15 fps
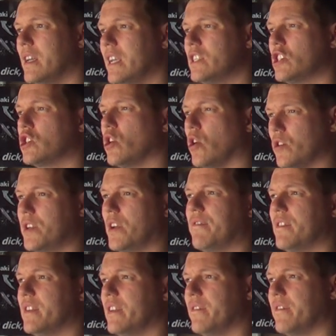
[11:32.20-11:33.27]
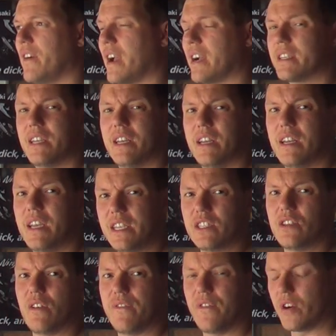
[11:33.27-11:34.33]
It's so different, in fact,
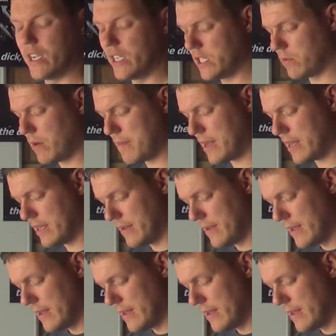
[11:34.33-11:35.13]
it's not fucking swimming.